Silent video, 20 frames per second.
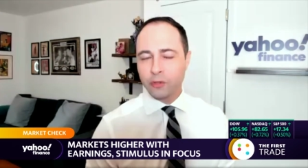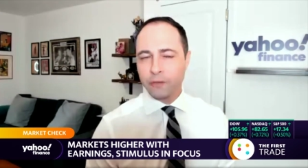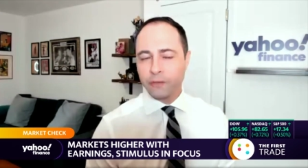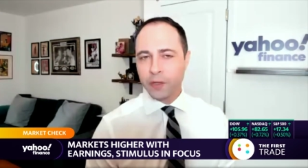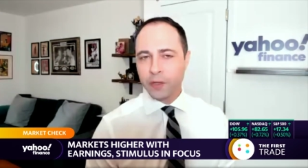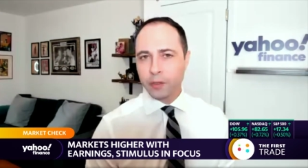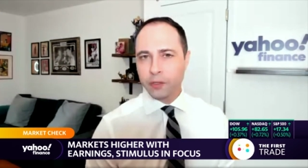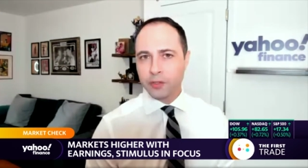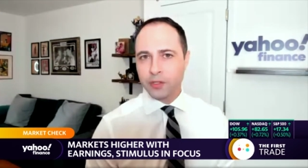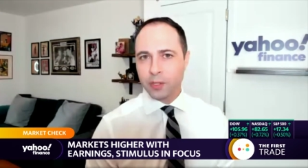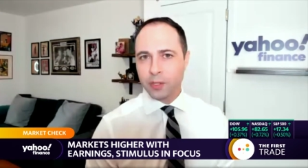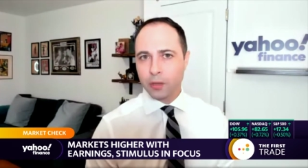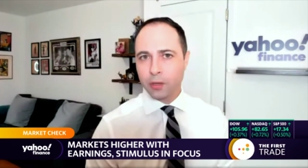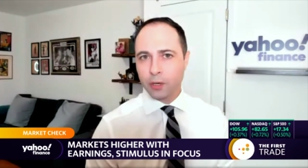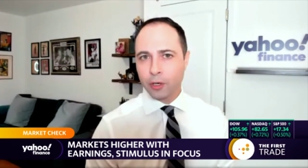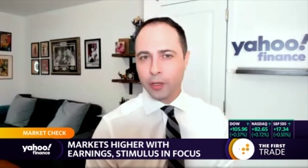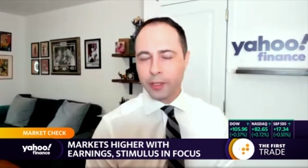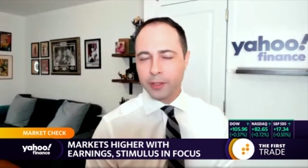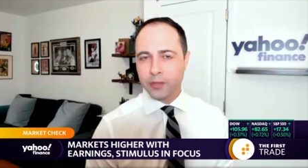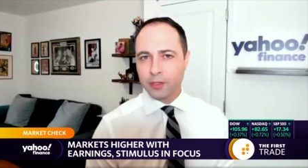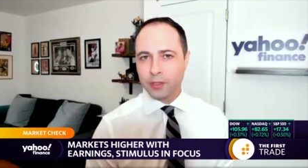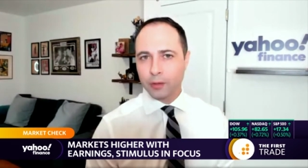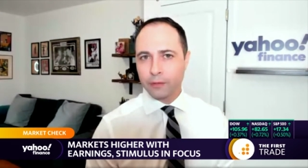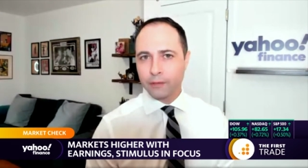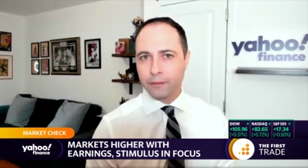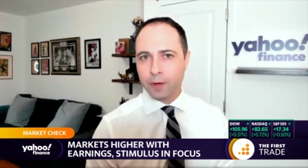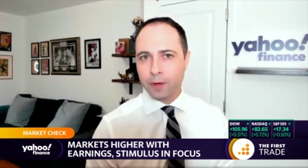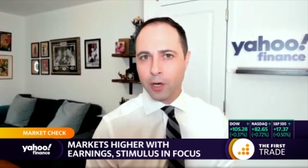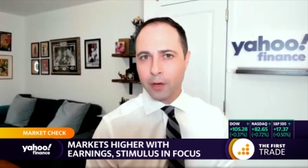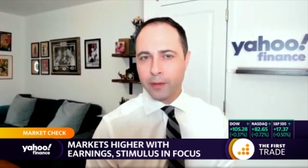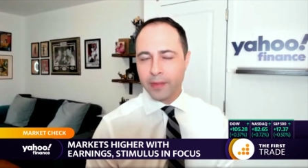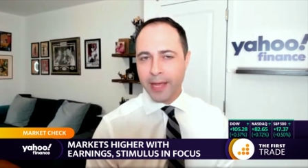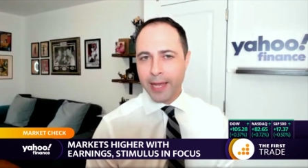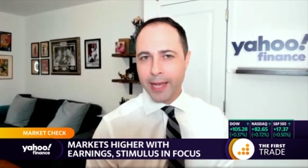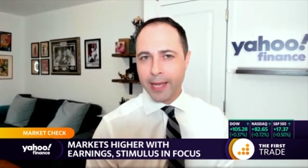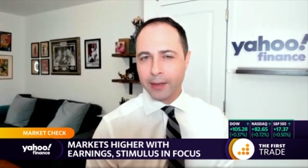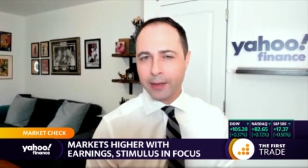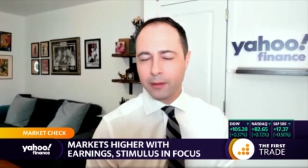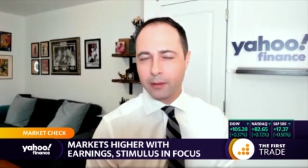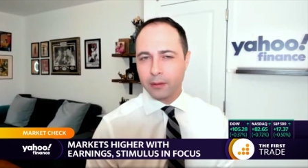you feel as though earnings so far,
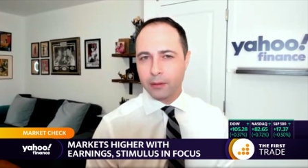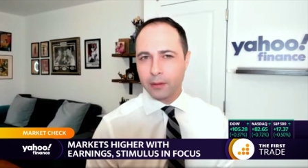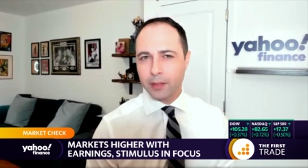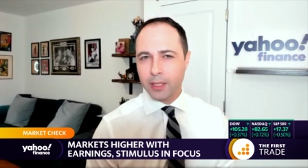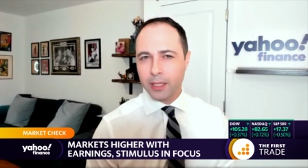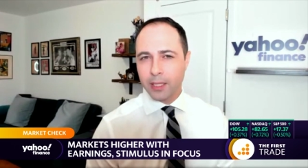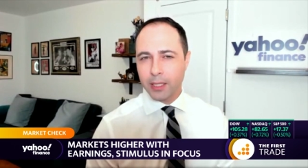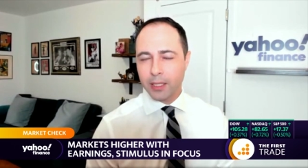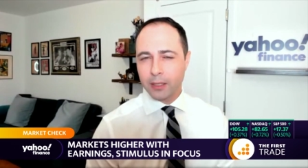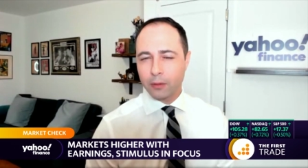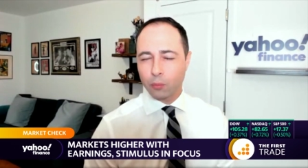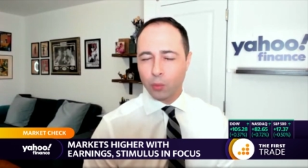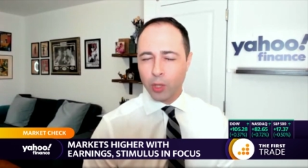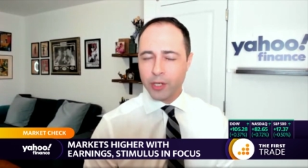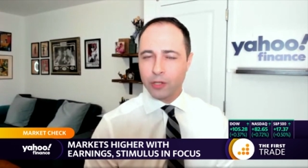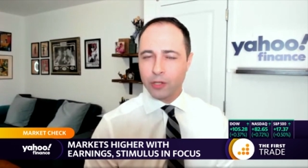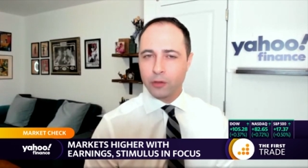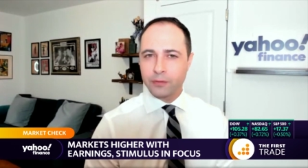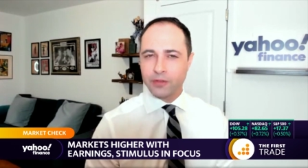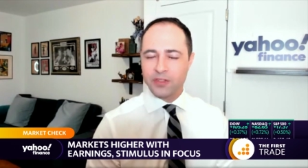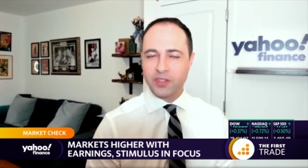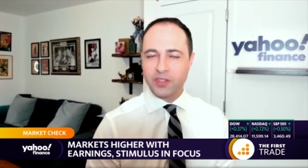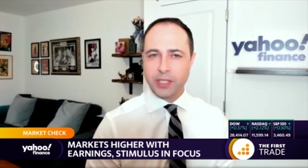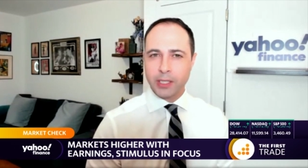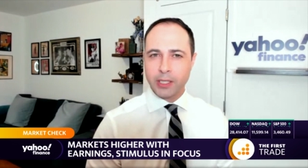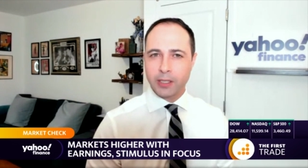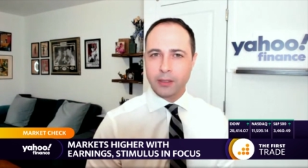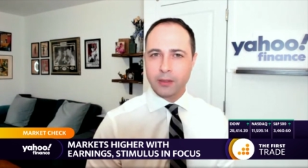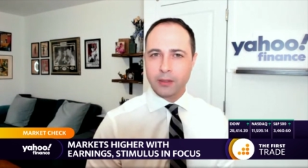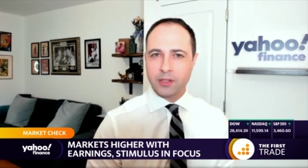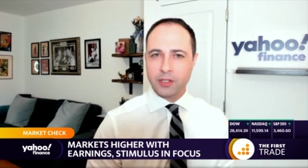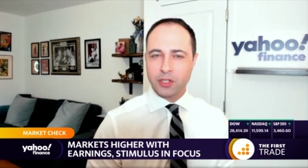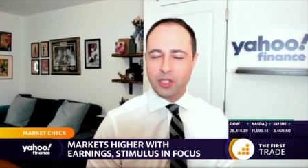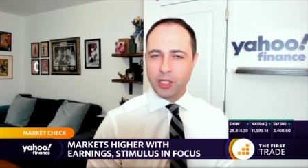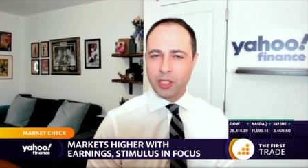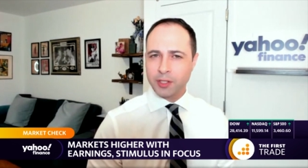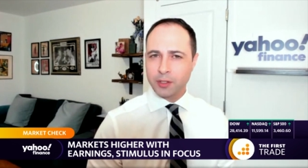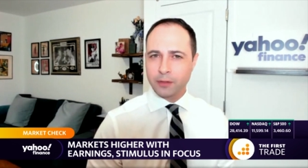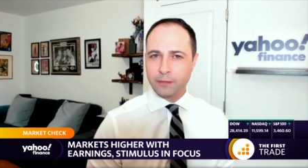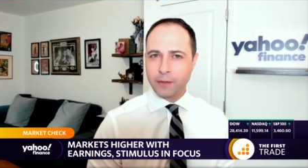that what you've seen, does it
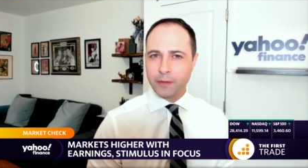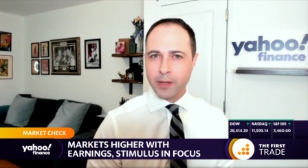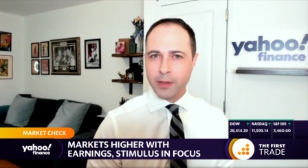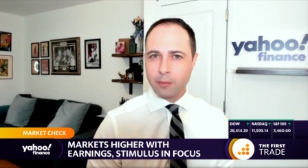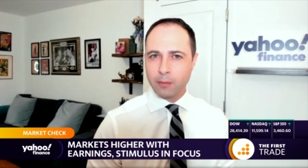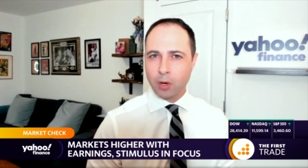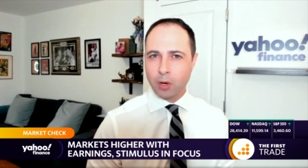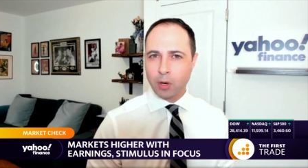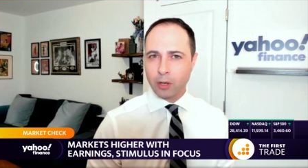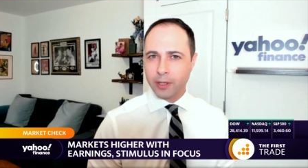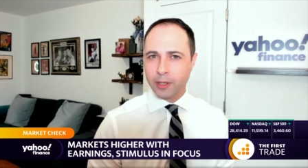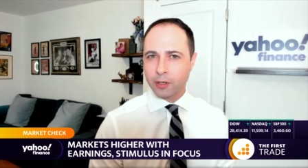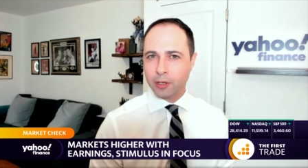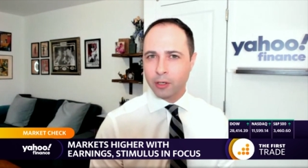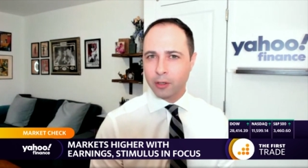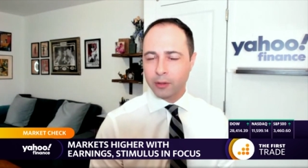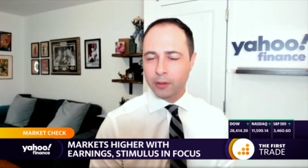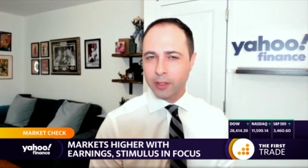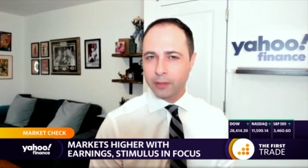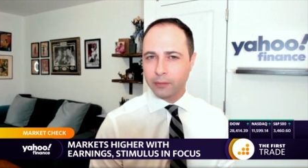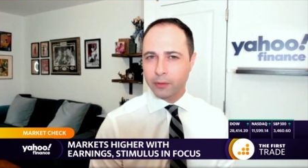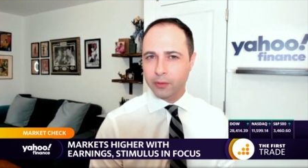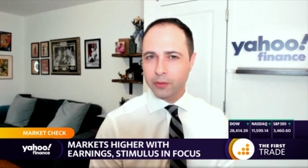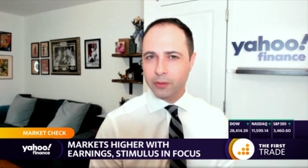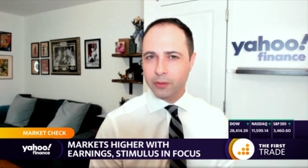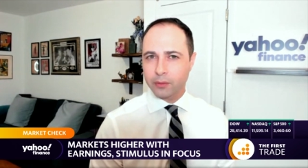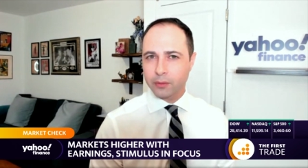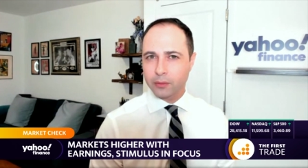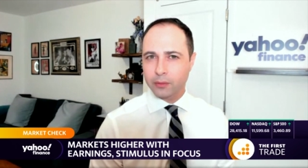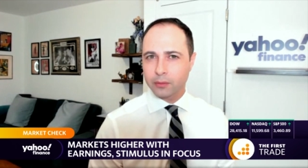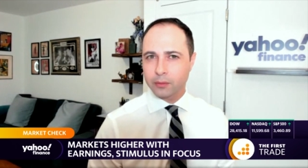justify the market at current levels?